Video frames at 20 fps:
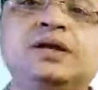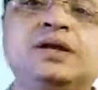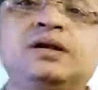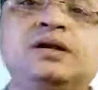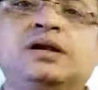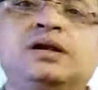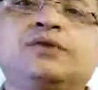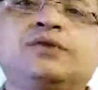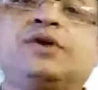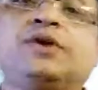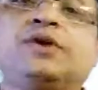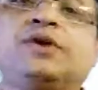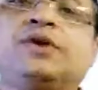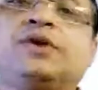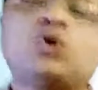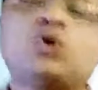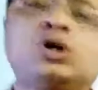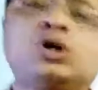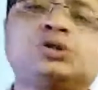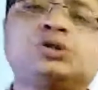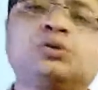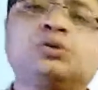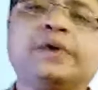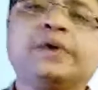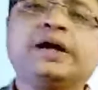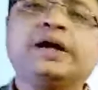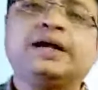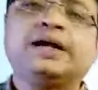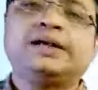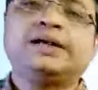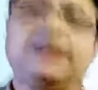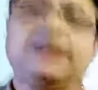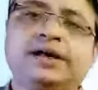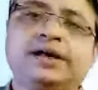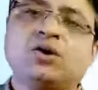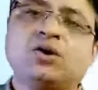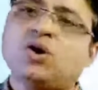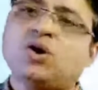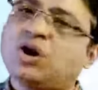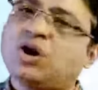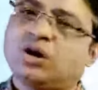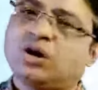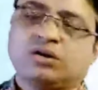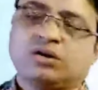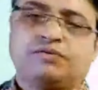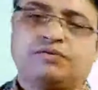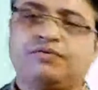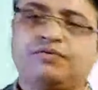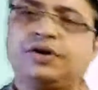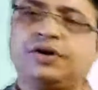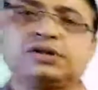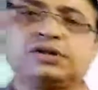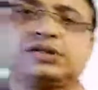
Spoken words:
Now for cos omega t or for